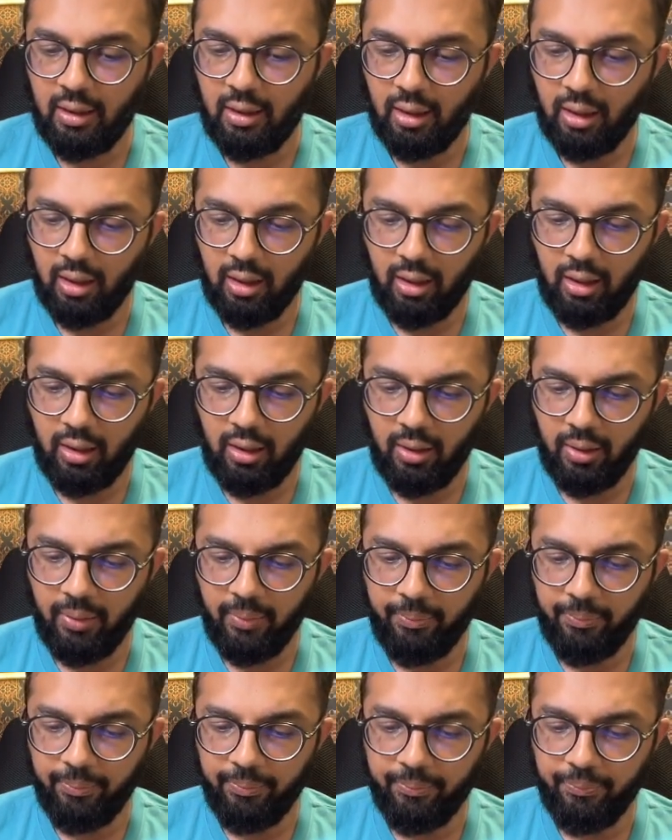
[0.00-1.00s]

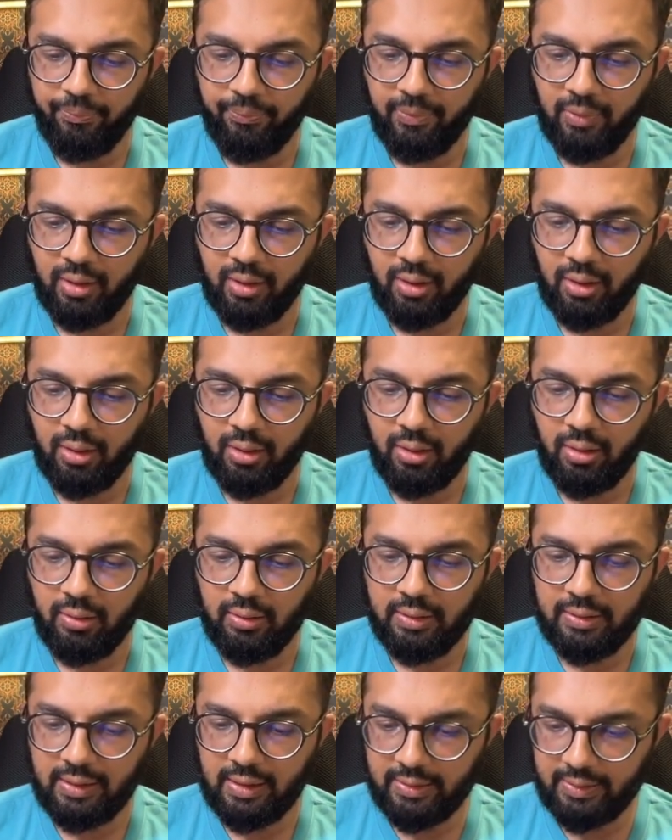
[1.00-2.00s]
Um,
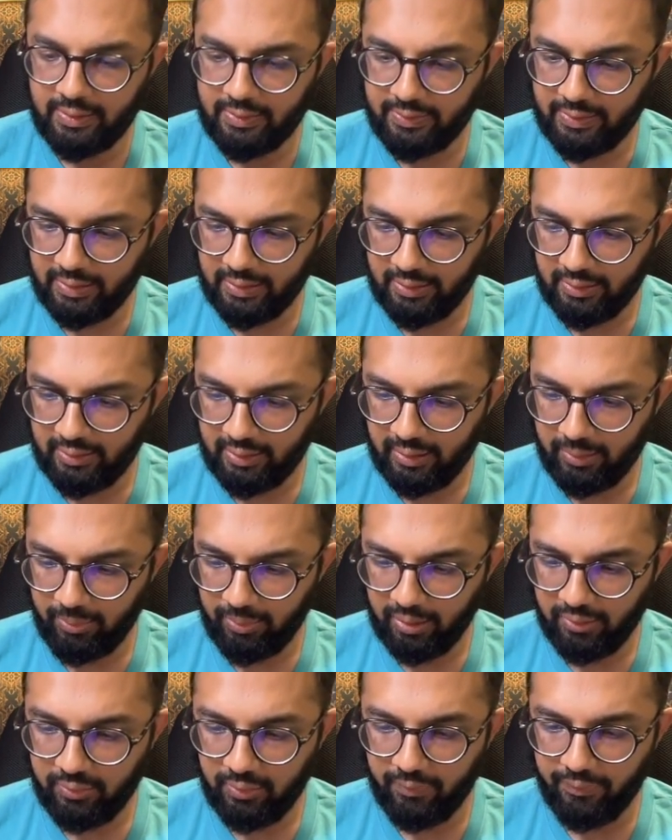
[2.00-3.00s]
this has considered the
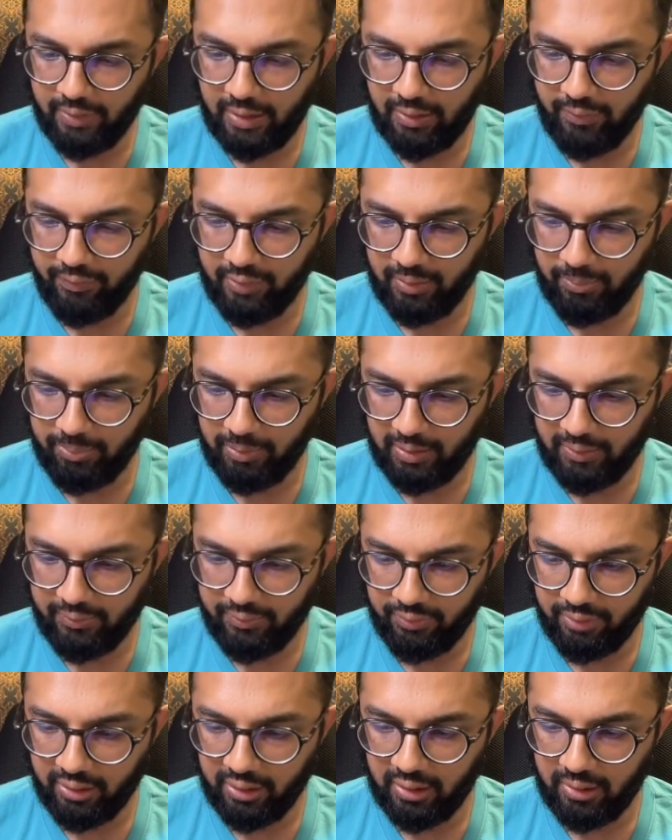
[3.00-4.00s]
equation 5a plus
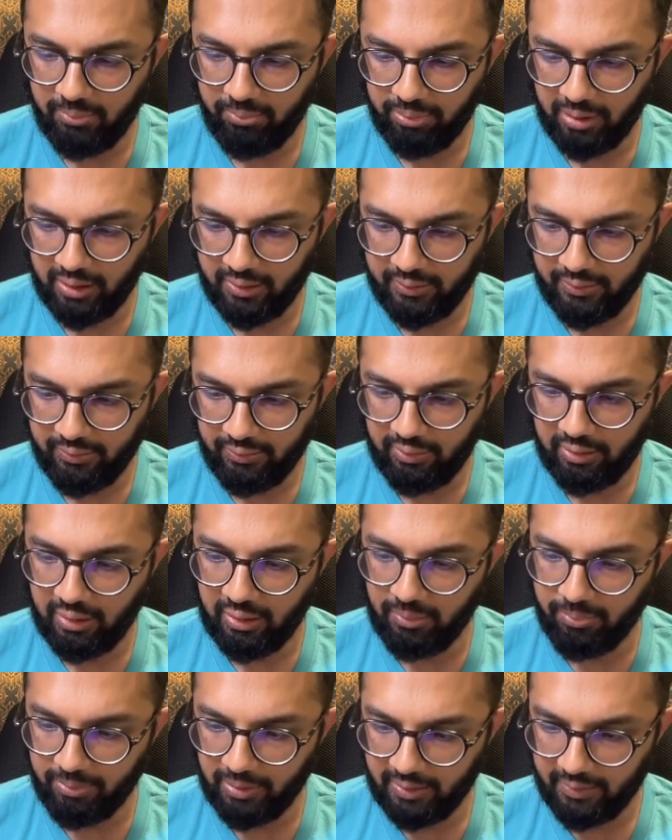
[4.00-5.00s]
3a plus
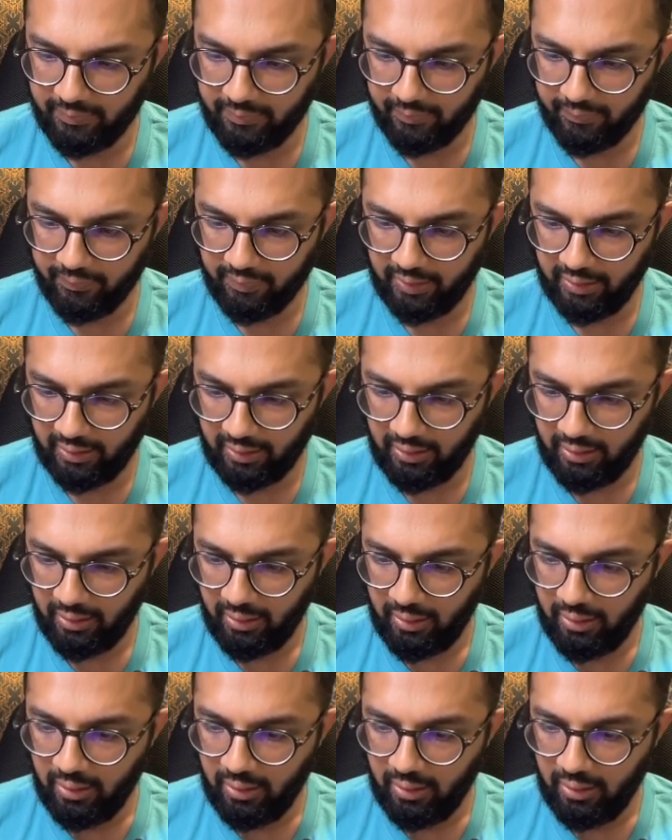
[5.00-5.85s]
3a plus 15